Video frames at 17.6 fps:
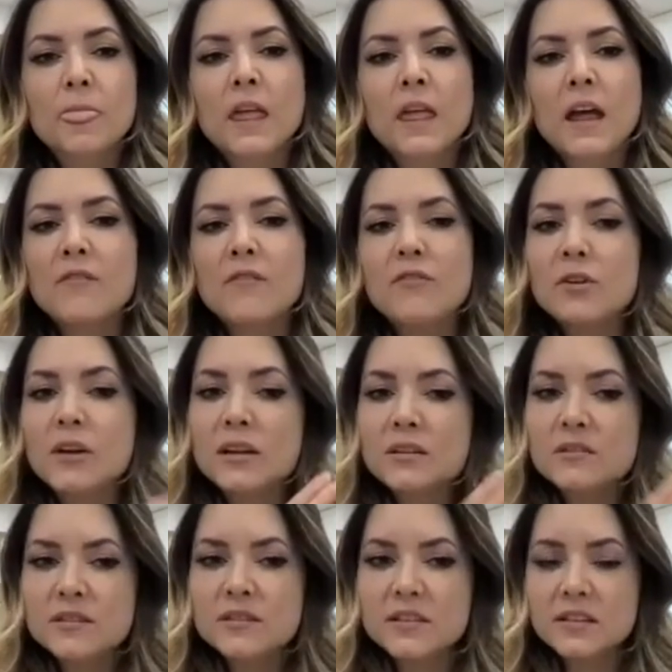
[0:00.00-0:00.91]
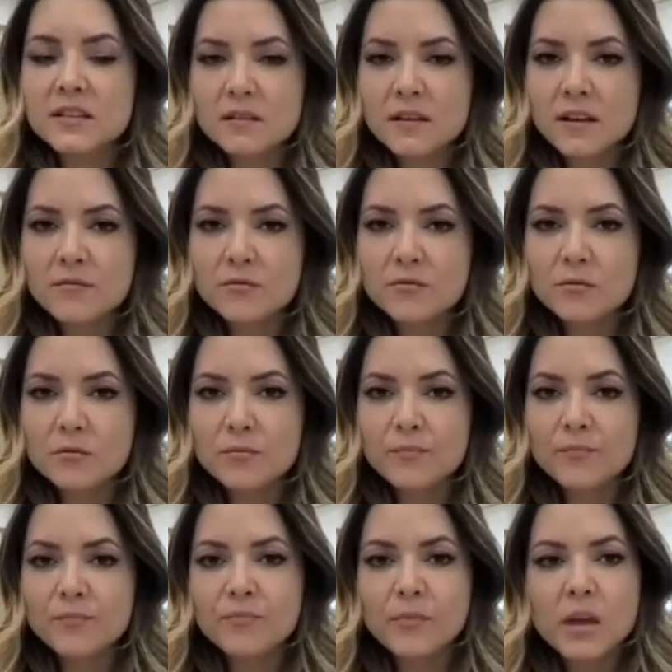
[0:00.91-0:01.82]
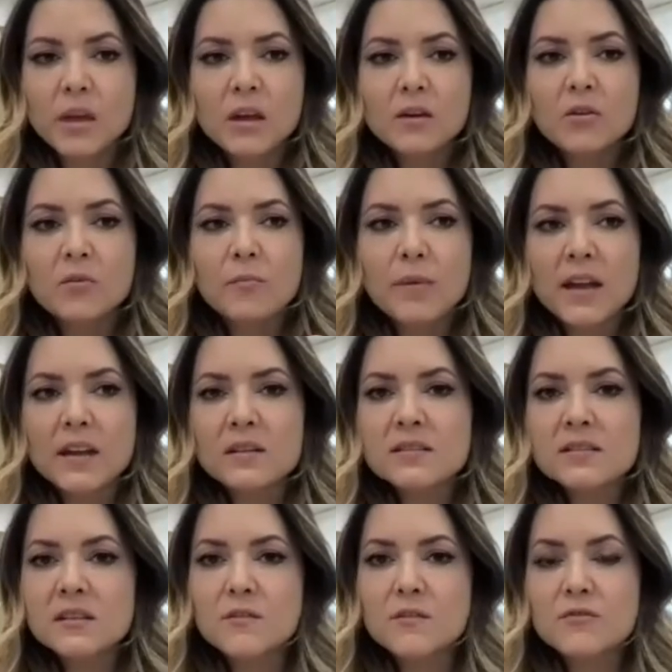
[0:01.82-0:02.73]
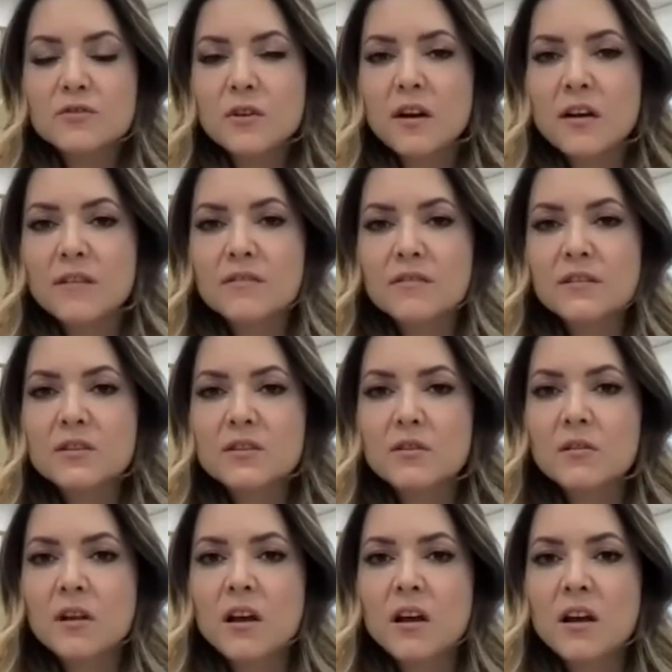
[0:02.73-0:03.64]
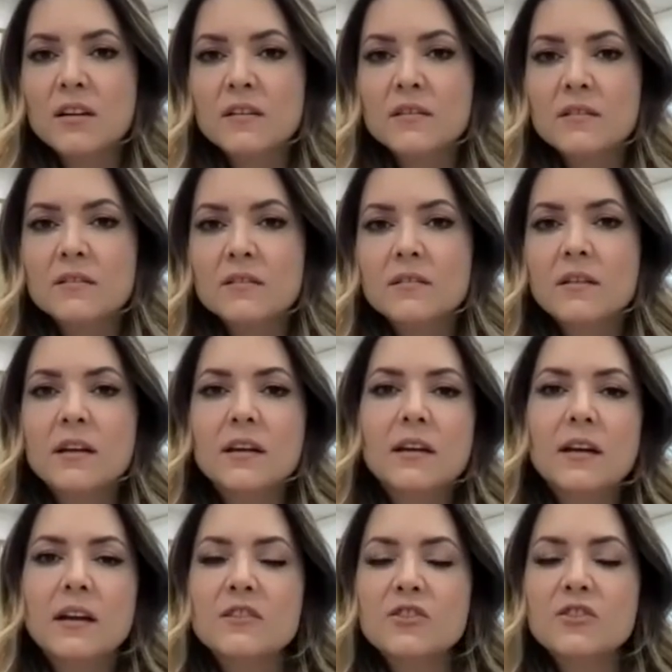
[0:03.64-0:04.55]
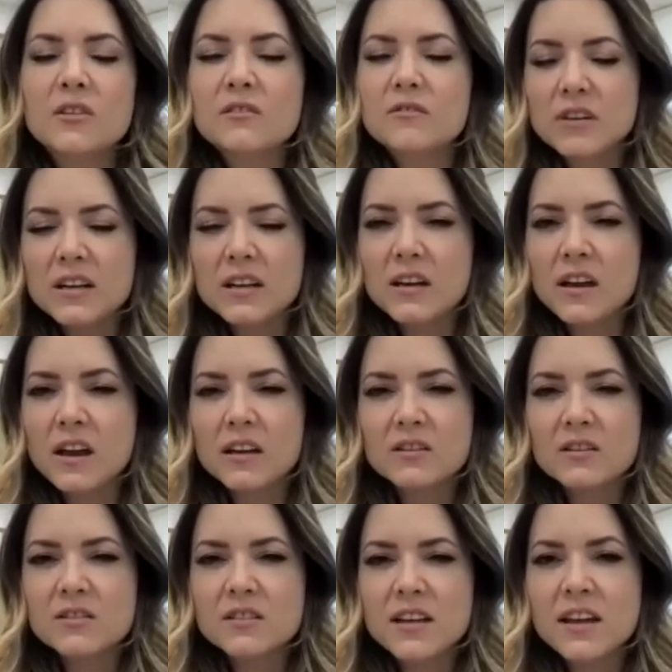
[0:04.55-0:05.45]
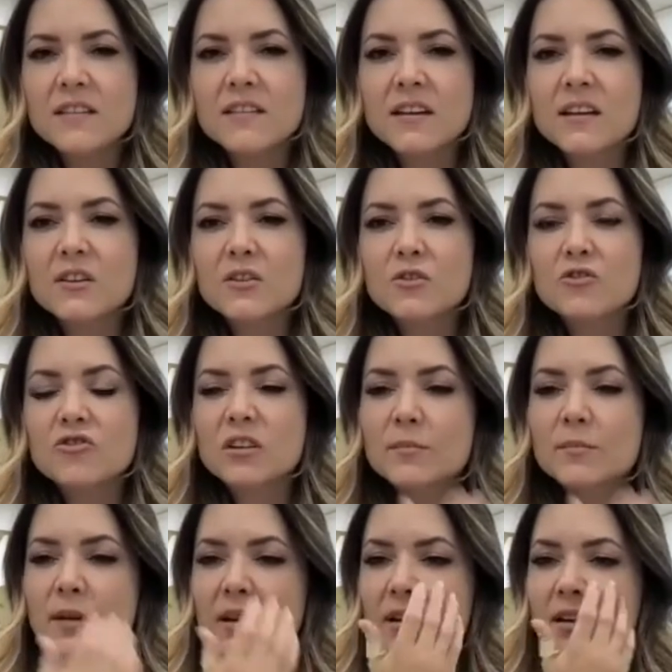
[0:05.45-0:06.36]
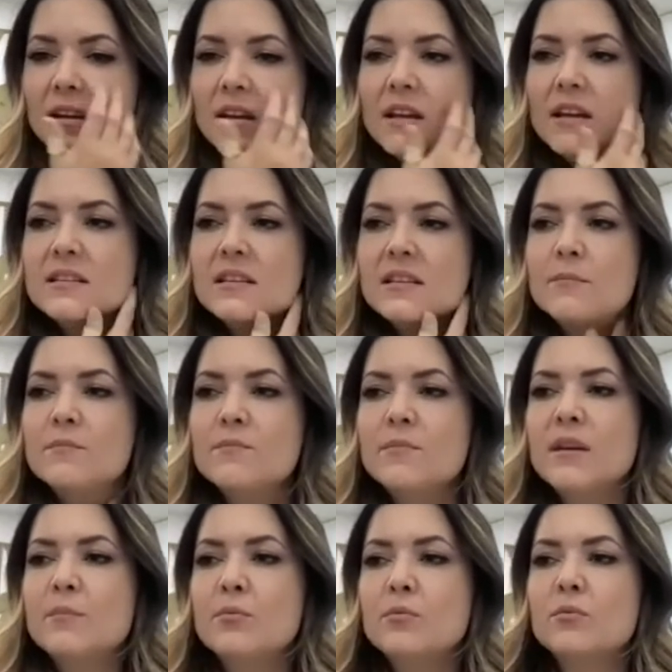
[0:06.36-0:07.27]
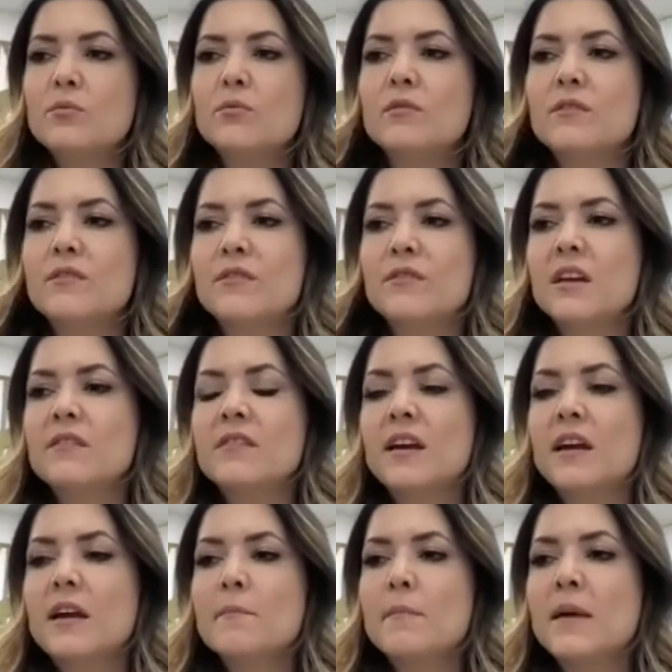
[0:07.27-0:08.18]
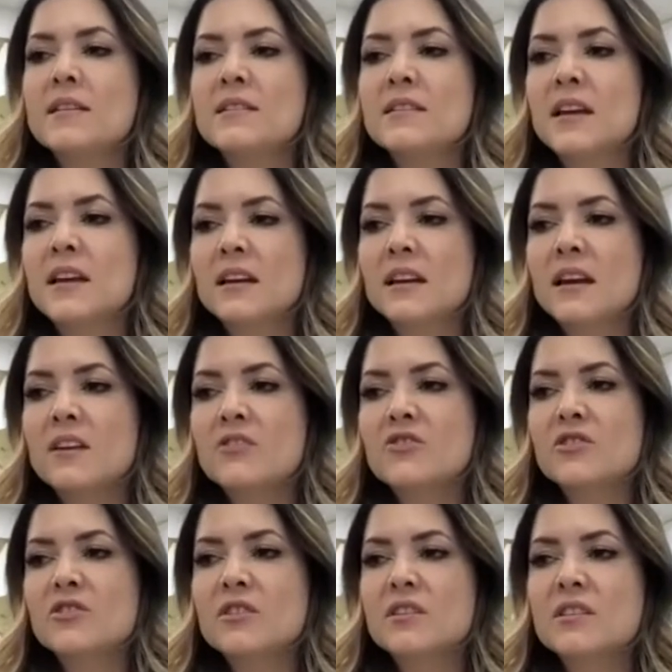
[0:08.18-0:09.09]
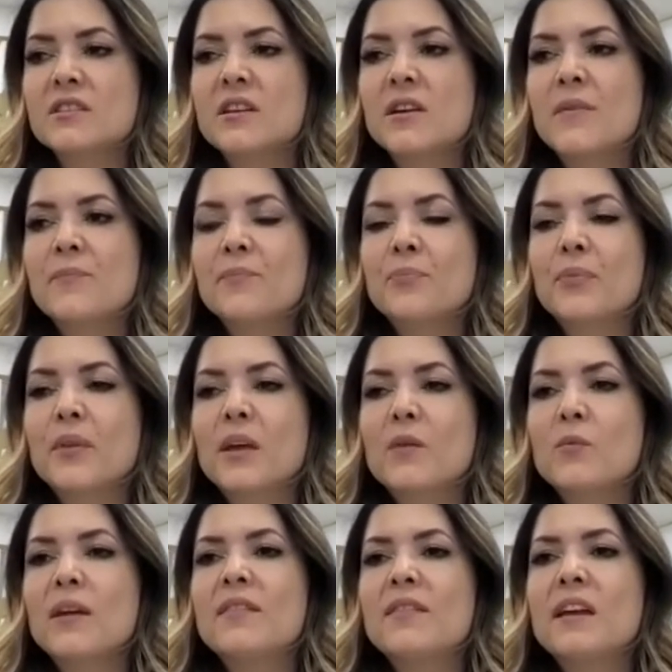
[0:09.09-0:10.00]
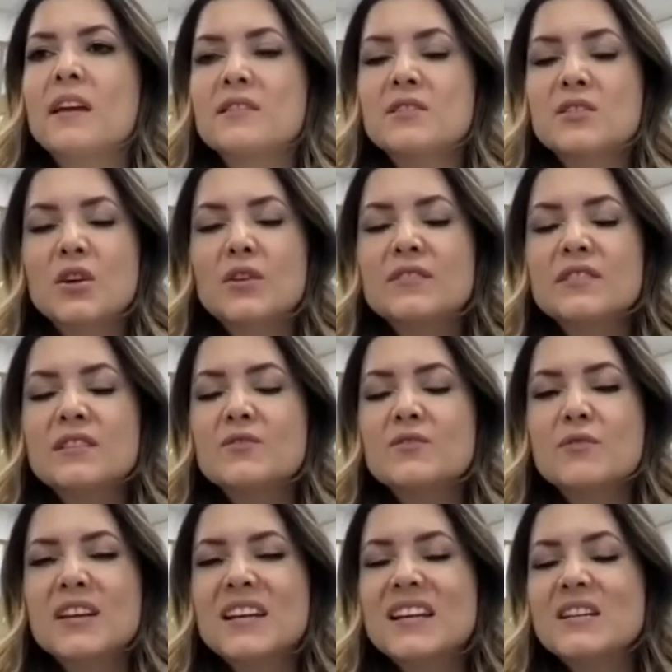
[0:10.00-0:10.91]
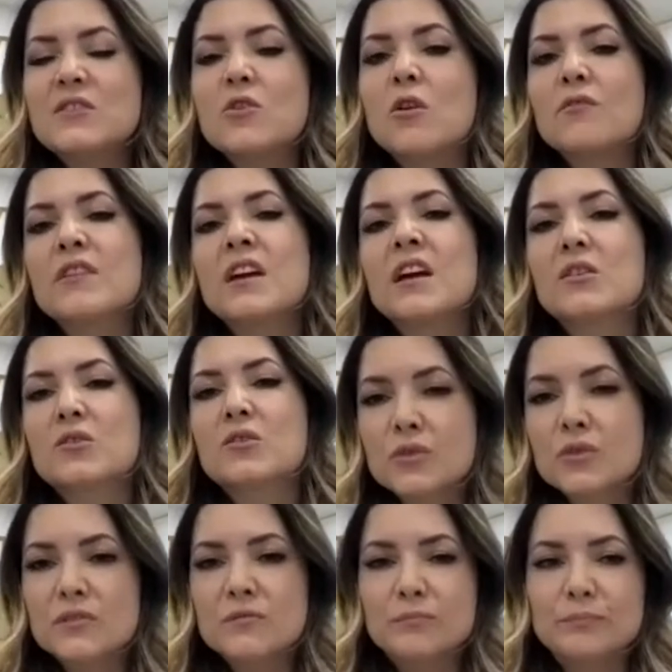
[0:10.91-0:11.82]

have a look at your skill level, compare yourself to others online. I don't really like to say that usually, but some people think they're amazing at lashes when their service is really not that good.